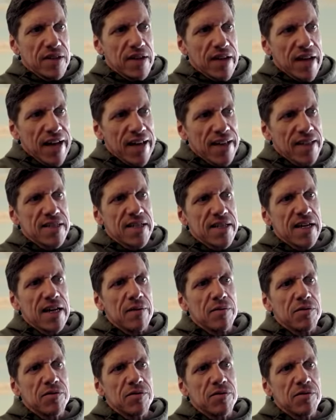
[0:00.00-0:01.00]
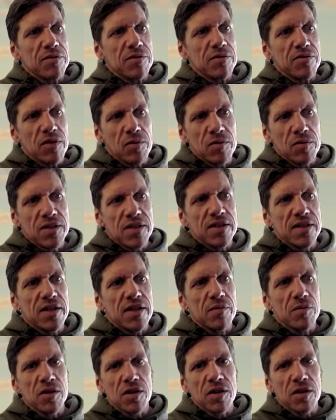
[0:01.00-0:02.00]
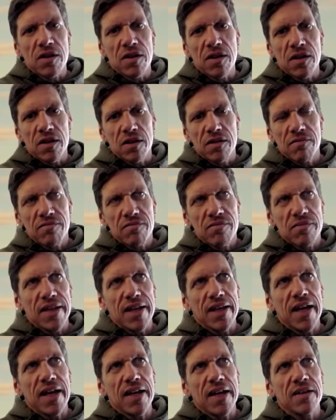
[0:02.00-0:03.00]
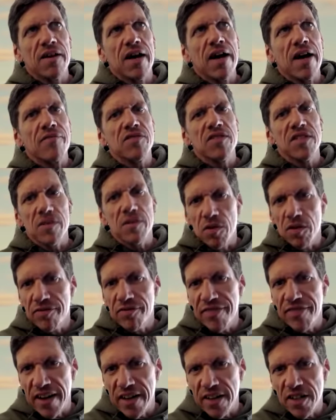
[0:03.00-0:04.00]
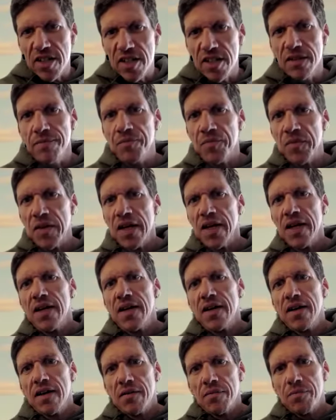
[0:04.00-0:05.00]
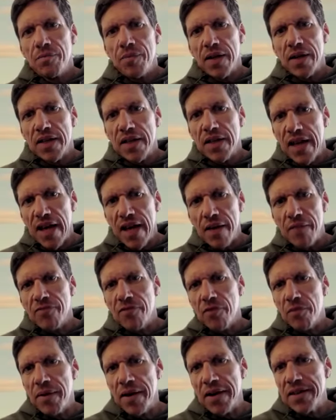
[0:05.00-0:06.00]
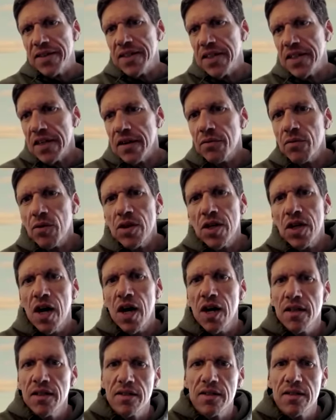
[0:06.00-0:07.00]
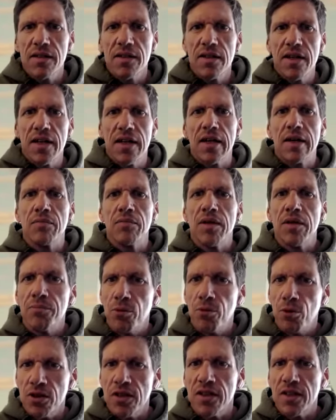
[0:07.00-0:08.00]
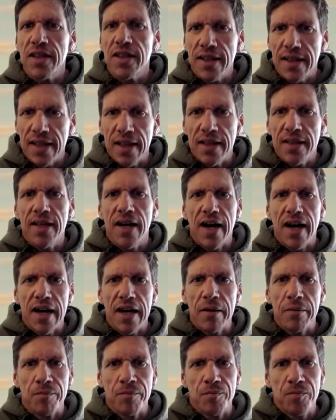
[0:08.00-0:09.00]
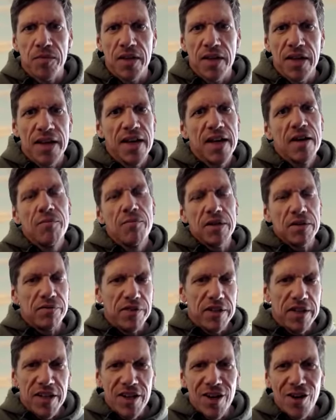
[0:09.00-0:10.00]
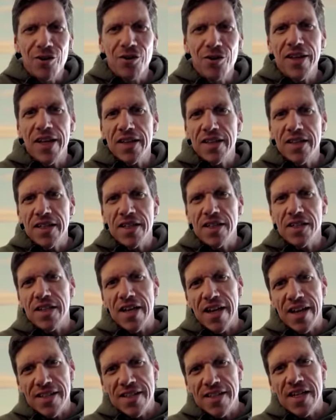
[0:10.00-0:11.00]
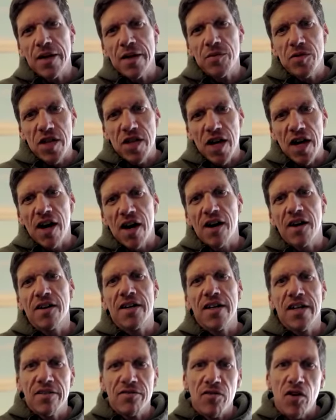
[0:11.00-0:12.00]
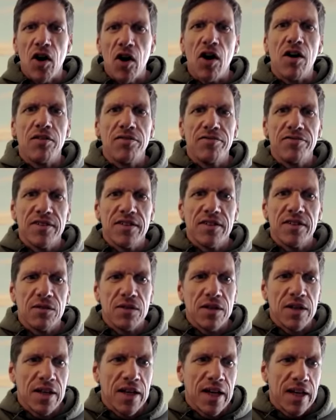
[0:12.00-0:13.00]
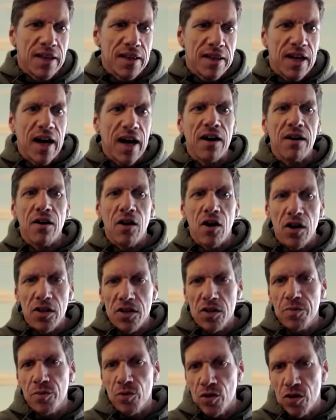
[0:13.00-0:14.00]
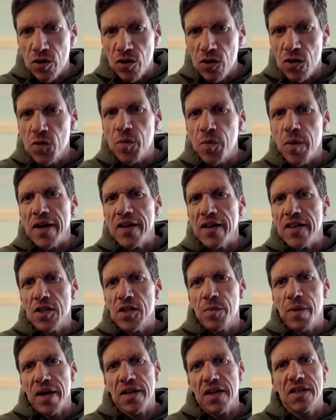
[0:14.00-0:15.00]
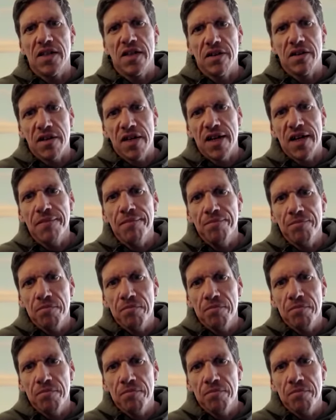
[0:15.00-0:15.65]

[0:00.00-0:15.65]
enzymes from that have a similar function, but came from bacteria, were not important at that time. But we know that these enzymes are involved and are also produced by these bacteria.